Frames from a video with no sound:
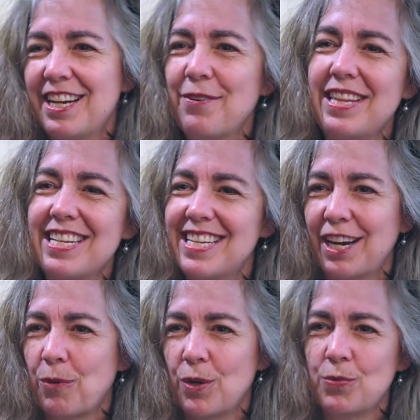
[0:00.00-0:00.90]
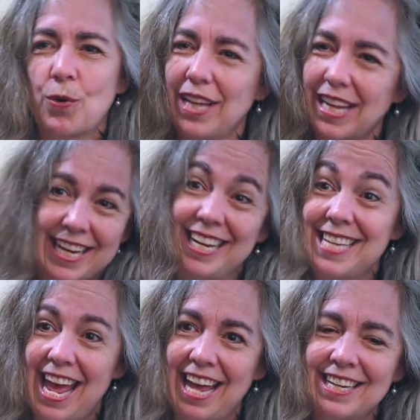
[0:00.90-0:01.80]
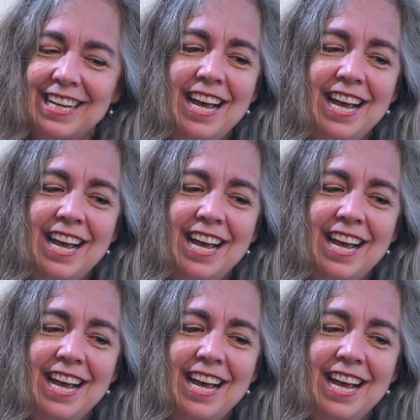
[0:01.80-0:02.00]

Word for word: you know, in the Second World War, like in his head.